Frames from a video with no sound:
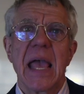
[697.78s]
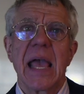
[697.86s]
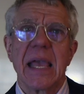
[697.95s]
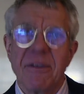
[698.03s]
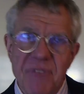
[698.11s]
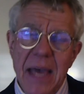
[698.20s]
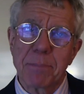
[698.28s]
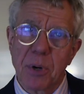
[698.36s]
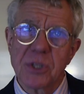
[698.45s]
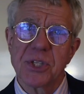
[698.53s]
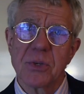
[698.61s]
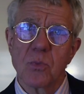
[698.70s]
if that
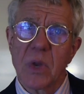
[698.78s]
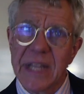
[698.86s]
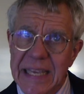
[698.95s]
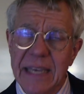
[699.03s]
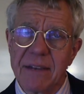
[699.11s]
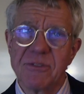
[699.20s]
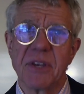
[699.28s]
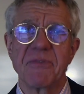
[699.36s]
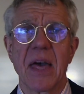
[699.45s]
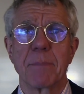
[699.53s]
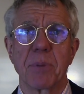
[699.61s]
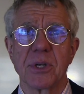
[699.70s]
person leaves, if
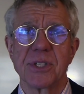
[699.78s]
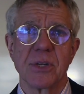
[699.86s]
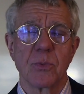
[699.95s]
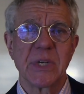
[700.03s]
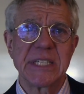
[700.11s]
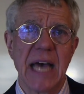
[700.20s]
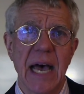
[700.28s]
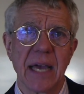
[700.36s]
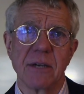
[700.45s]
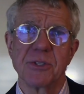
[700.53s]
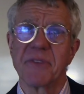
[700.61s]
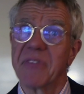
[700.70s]
that person
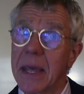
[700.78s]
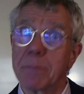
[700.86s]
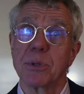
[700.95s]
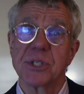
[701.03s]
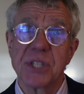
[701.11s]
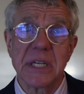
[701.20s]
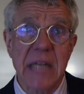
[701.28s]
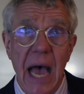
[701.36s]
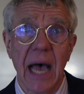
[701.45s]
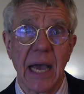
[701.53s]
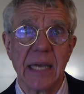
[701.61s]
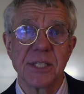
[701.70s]
retires, if that person
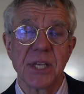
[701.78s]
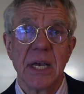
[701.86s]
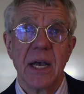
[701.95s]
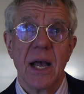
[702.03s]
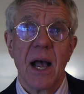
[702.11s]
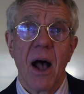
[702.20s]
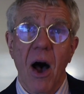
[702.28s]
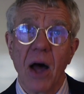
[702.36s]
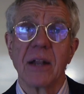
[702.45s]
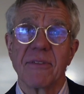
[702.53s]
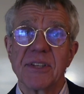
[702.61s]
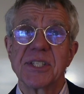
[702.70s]
dies,
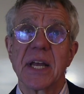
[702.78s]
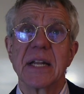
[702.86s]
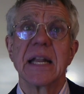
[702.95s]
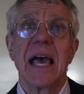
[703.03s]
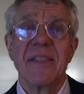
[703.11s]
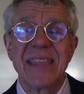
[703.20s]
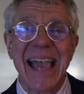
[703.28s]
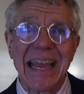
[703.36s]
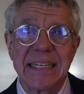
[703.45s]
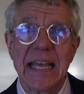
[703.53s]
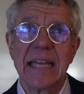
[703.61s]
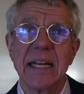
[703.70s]
all of a sudden the
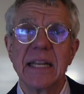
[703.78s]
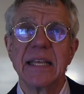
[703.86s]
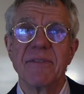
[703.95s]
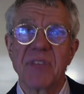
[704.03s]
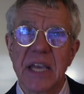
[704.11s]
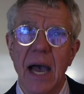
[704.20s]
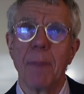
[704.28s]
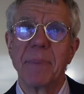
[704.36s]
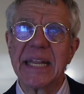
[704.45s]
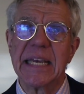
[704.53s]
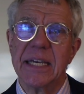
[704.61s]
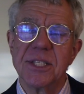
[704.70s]
identity of the
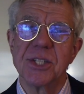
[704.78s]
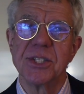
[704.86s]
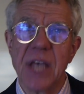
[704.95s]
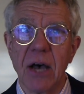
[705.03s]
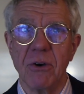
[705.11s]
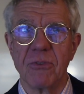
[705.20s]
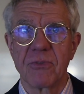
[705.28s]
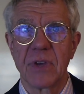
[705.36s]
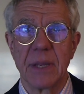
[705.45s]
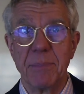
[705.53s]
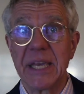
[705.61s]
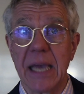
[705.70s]
company itself
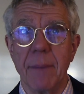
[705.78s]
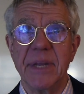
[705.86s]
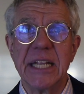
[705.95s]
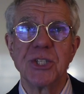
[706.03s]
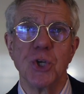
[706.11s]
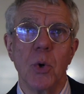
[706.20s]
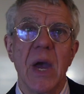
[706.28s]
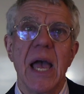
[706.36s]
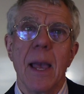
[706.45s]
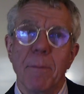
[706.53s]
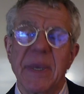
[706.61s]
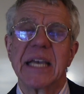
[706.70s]
can become an issue
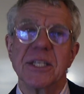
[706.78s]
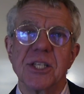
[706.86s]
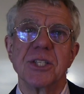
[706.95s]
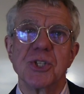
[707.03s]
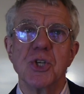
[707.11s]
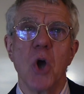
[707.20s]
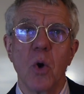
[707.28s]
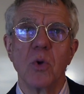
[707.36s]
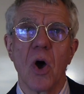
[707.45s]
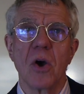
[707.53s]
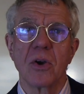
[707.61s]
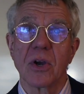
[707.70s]
because it's no
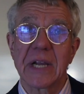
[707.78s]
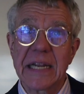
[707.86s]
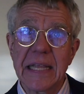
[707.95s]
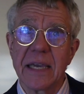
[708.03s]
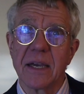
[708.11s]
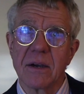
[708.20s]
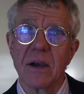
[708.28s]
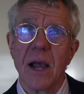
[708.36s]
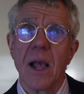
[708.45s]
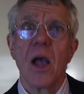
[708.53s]
longer clear